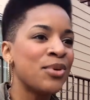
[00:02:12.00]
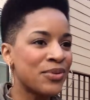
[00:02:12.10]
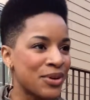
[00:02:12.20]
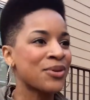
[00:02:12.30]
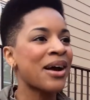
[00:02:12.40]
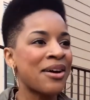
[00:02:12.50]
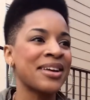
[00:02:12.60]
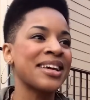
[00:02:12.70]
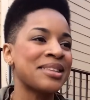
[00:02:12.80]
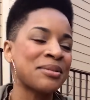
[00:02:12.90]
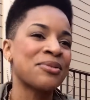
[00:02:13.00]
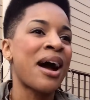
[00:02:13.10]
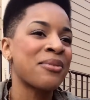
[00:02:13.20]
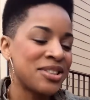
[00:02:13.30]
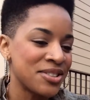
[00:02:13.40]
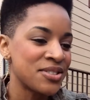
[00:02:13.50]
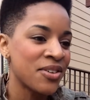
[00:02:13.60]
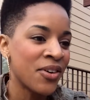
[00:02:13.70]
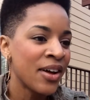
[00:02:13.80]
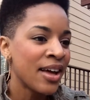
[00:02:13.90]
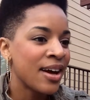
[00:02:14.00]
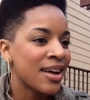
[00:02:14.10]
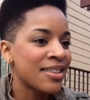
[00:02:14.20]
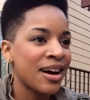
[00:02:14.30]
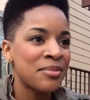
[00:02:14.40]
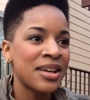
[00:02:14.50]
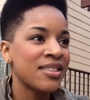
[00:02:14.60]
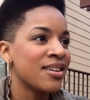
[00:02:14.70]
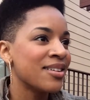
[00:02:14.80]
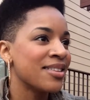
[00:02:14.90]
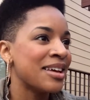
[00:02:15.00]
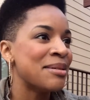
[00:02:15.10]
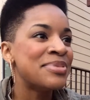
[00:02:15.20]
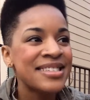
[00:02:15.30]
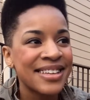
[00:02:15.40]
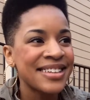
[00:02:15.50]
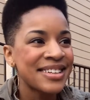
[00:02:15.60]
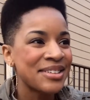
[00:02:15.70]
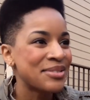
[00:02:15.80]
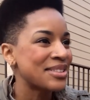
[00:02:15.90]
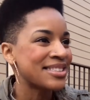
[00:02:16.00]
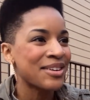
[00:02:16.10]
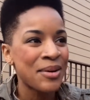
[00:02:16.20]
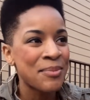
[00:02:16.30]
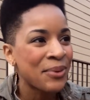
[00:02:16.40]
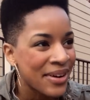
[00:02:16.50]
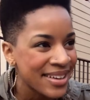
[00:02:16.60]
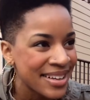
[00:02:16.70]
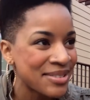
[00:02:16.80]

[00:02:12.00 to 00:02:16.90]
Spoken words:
move the crowd and get them to rock with you. So, I mean, the MC, he was on point.